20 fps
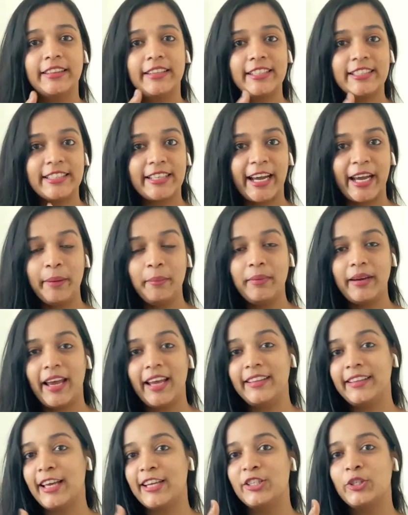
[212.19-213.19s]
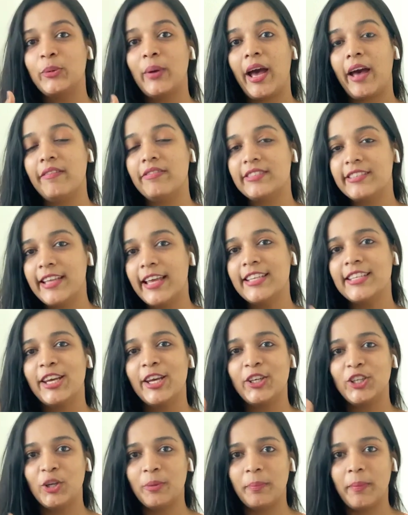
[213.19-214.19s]
the timeline that you have set
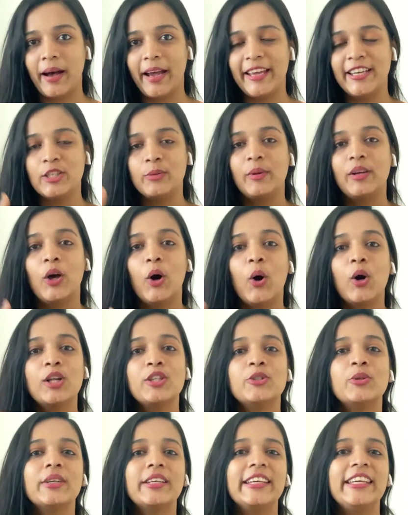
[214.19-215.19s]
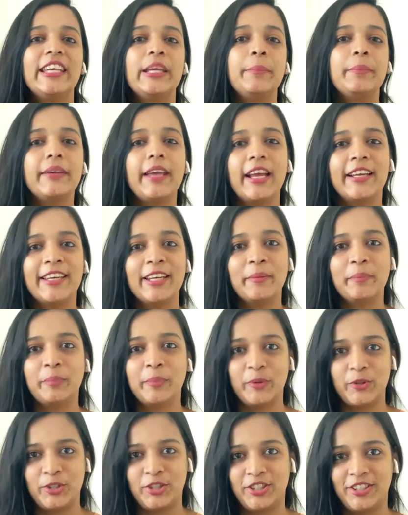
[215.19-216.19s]
in your mind will also keep getting
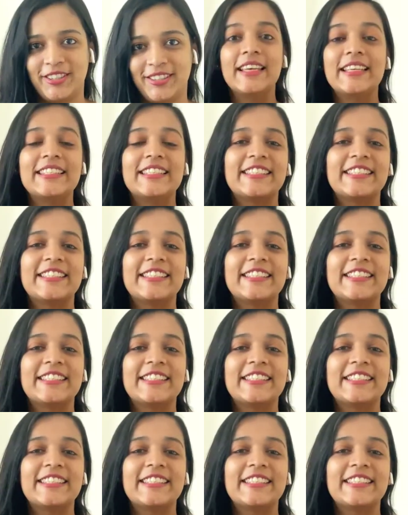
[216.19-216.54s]
pushed.